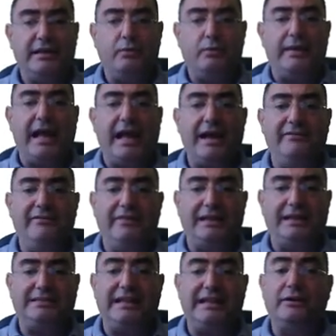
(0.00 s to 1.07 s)
We have a
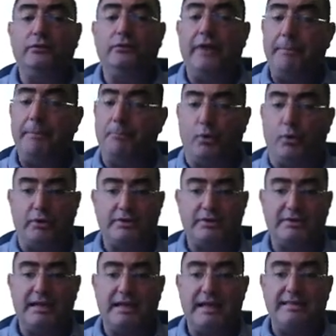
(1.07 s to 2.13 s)
set of
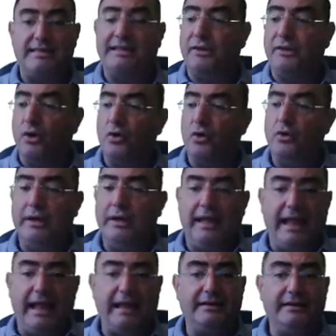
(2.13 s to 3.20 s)
reports that go
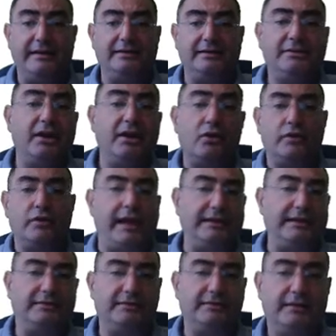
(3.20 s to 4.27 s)
and
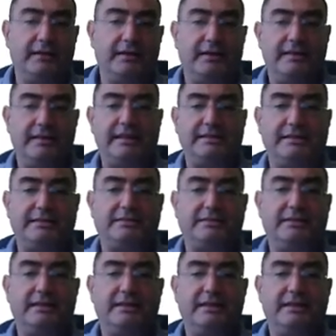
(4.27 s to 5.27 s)
interrogate this